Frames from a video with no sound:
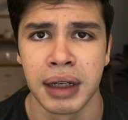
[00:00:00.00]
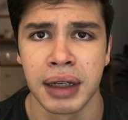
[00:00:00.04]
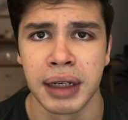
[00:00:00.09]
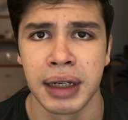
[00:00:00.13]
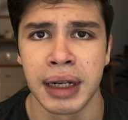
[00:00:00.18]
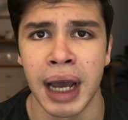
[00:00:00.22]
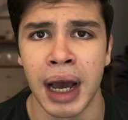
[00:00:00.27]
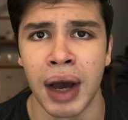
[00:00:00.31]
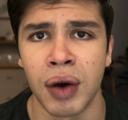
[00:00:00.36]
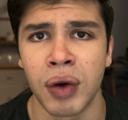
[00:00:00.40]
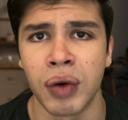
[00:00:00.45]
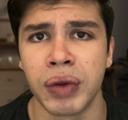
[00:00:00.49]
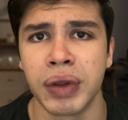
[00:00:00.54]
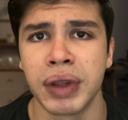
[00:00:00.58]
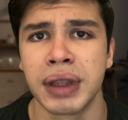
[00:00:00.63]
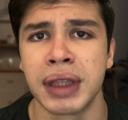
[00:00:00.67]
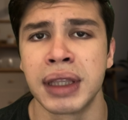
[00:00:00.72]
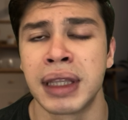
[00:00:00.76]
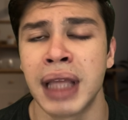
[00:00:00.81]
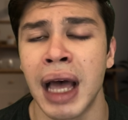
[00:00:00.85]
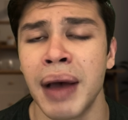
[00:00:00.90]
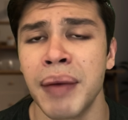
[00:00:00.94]
Now,
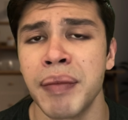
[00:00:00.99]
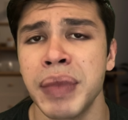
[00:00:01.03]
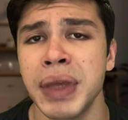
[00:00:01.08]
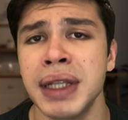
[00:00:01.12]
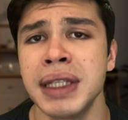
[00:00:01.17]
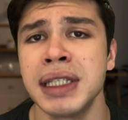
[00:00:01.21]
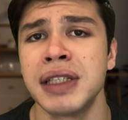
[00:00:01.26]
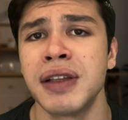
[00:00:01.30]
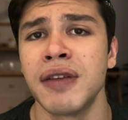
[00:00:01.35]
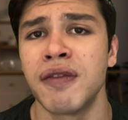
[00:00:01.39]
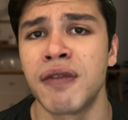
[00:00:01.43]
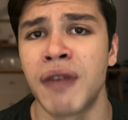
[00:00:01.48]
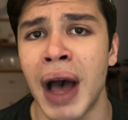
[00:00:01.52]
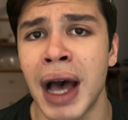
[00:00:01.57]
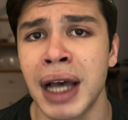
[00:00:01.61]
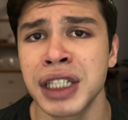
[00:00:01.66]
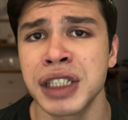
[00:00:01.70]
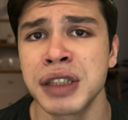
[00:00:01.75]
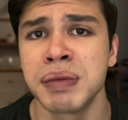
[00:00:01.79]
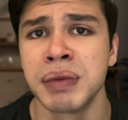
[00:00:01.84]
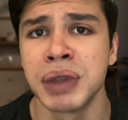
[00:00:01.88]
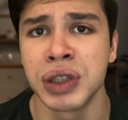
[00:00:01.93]
that means the
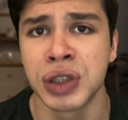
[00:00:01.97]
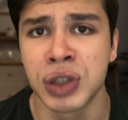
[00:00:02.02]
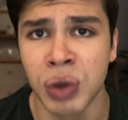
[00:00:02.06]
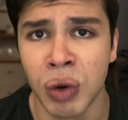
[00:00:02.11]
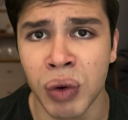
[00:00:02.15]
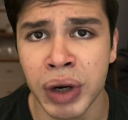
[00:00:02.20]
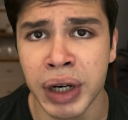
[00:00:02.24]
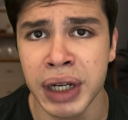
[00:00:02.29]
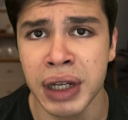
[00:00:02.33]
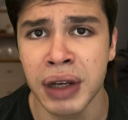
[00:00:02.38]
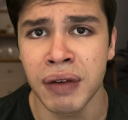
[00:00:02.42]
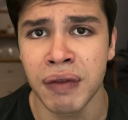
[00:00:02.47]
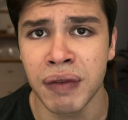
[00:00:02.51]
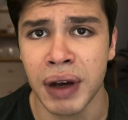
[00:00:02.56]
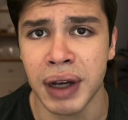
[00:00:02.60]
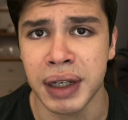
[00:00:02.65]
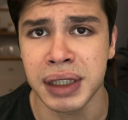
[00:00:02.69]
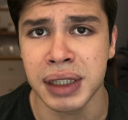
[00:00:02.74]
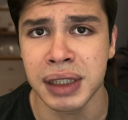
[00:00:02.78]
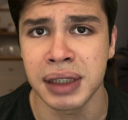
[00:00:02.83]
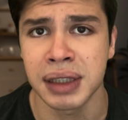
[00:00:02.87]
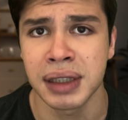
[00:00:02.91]
vast majority of
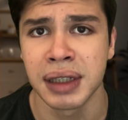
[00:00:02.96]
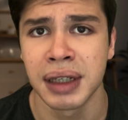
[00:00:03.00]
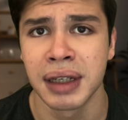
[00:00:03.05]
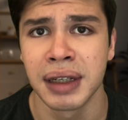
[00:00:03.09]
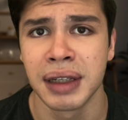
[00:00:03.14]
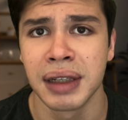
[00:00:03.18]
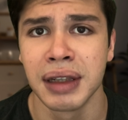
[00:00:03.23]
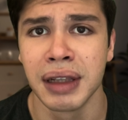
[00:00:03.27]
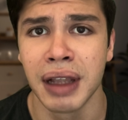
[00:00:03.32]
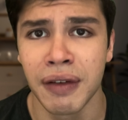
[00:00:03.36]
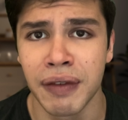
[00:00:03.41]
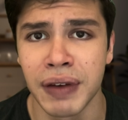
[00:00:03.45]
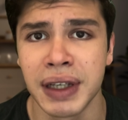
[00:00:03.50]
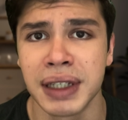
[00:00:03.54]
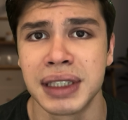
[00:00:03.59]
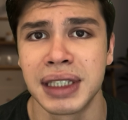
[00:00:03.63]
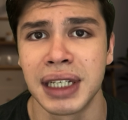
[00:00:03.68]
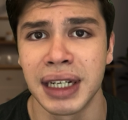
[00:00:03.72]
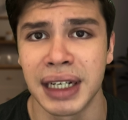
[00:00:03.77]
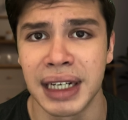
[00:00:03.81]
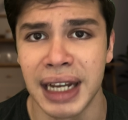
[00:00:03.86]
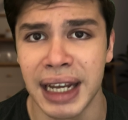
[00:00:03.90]
us living
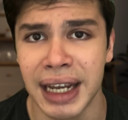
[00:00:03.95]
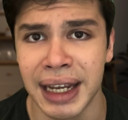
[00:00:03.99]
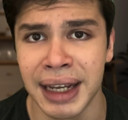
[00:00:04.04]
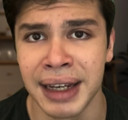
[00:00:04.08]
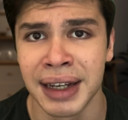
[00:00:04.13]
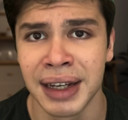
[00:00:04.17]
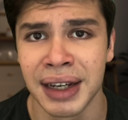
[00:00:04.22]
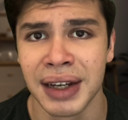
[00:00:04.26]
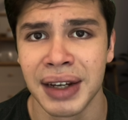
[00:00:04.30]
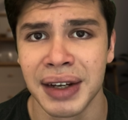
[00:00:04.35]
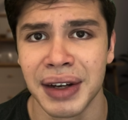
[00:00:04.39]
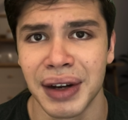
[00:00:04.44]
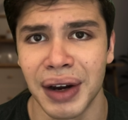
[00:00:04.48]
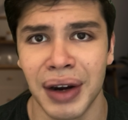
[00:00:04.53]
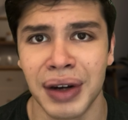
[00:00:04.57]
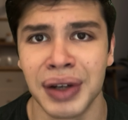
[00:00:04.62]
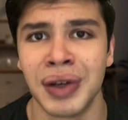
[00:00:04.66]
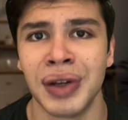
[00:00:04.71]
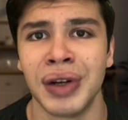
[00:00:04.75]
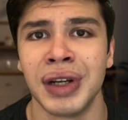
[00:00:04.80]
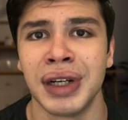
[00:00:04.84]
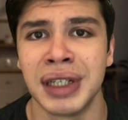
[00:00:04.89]
today are
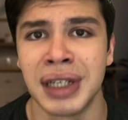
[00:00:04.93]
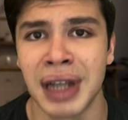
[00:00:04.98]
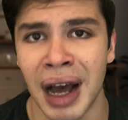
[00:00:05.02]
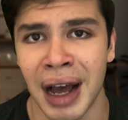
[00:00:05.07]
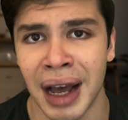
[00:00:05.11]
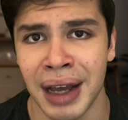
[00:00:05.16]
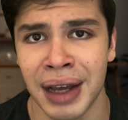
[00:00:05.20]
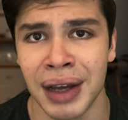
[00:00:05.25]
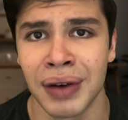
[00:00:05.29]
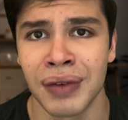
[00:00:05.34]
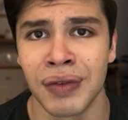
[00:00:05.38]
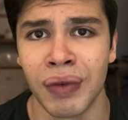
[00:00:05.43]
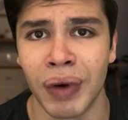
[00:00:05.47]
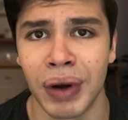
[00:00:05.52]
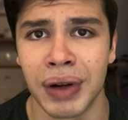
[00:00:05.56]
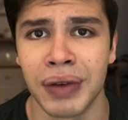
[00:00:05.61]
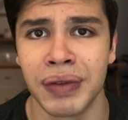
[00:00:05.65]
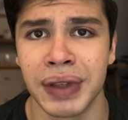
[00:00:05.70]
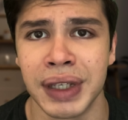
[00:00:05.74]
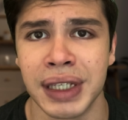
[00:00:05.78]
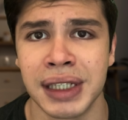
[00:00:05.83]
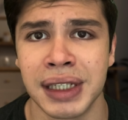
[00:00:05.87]
going to die of one
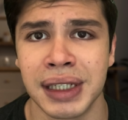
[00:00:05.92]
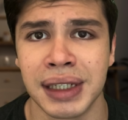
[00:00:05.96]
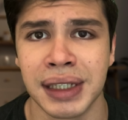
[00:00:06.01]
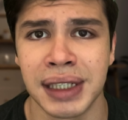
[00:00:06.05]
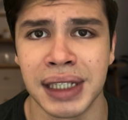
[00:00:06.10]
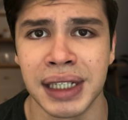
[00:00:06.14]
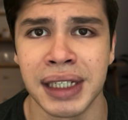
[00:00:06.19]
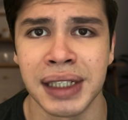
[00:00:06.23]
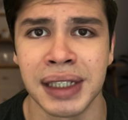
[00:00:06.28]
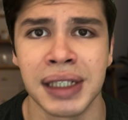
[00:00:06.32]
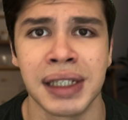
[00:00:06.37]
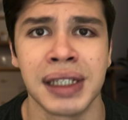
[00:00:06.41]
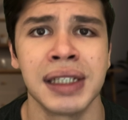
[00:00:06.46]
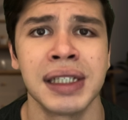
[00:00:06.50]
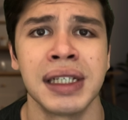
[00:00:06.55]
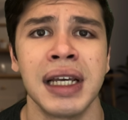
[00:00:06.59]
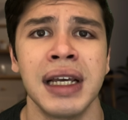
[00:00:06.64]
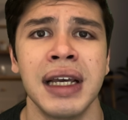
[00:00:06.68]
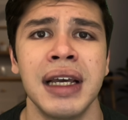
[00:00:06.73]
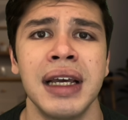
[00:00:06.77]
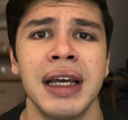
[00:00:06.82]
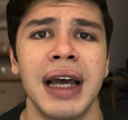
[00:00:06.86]
of these diseases.
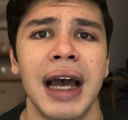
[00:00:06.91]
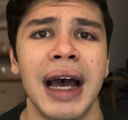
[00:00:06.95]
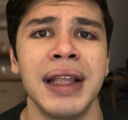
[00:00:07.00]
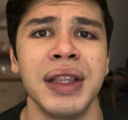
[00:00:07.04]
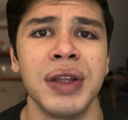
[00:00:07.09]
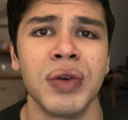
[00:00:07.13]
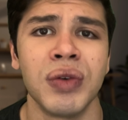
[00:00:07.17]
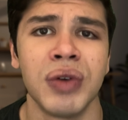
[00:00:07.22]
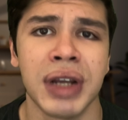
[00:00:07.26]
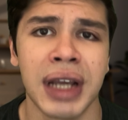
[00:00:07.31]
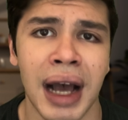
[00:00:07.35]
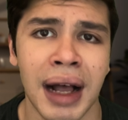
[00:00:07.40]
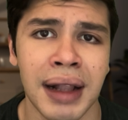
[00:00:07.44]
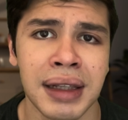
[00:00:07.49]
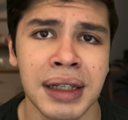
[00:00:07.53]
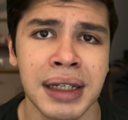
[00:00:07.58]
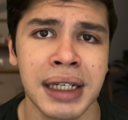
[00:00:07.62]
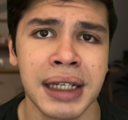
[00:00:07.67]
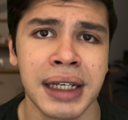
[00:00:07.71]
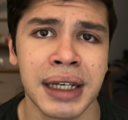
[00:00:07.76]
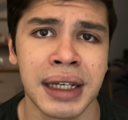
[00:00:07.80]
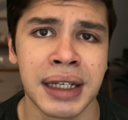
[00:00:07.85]
And the
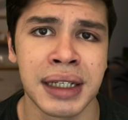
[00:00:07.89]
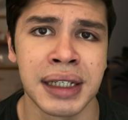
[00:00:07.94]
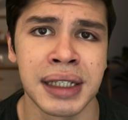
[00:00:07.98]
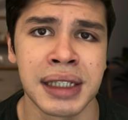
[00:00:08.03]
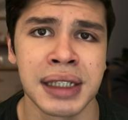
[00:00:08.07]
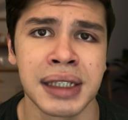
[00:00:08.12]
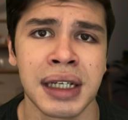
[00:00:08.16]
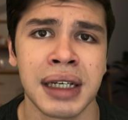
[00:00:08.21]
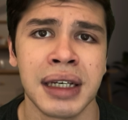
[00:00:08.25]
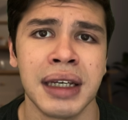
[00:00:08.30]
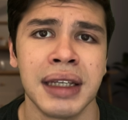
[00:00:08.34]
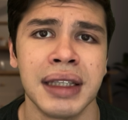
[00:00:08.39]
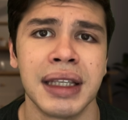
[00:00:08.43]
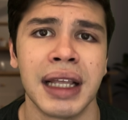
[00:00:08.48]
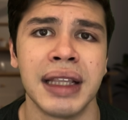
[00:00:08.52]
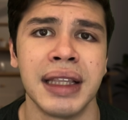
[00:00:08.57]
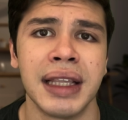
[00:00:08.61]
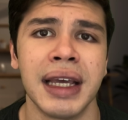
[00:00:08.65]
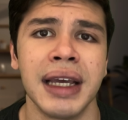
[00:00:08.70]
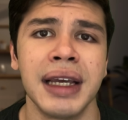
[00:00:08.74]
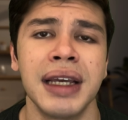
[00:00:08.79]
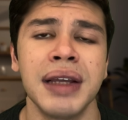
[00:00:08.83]
reality is that
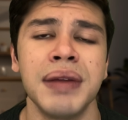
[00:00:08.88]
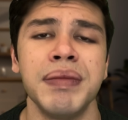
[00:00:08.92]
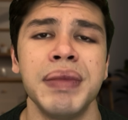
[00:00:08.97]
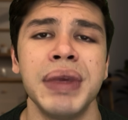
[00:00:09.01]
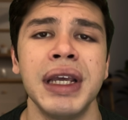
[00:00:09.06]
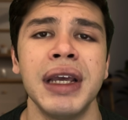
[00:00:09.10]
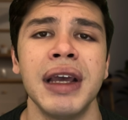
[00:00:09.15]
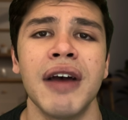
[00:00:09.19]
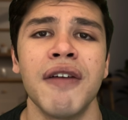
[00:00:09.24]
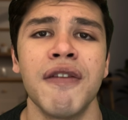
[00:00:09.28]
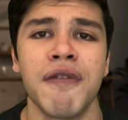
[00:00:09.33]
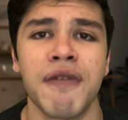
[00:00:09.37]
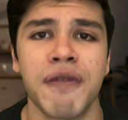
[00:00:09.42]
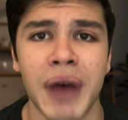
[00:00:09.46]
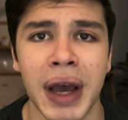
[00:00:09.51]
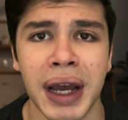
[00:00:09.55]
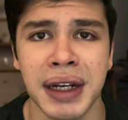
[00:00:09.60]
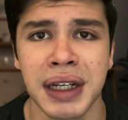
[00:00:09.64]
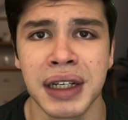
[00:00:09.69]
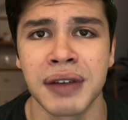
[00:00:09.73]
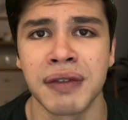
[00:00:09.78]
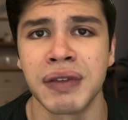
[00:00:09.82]
they can be
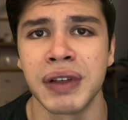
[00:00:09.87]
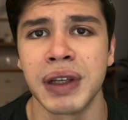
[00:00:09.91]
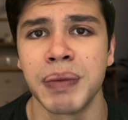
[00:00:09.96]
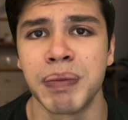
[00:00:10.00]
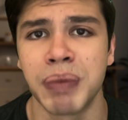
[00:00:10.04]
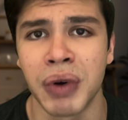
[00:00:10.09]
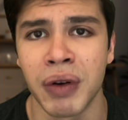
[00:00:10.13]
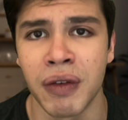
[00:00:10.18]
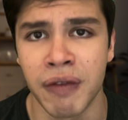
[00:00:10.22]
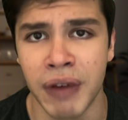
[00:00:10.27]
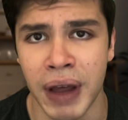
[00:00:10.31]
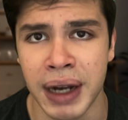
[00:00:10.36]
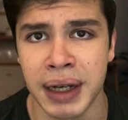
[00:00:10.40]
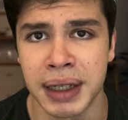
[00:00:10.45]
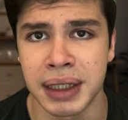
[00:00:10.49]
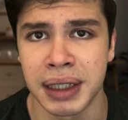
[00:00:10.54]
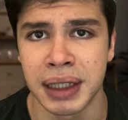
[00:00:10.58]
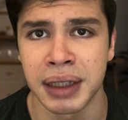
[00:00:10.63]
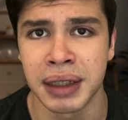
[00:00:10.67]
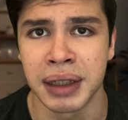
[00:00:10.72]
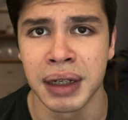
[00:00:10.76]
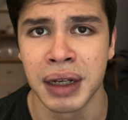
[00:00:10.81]
effectively
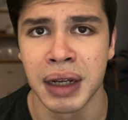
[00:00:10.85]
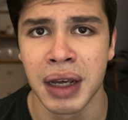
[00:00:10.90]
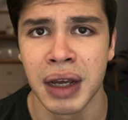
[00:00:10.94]
prevented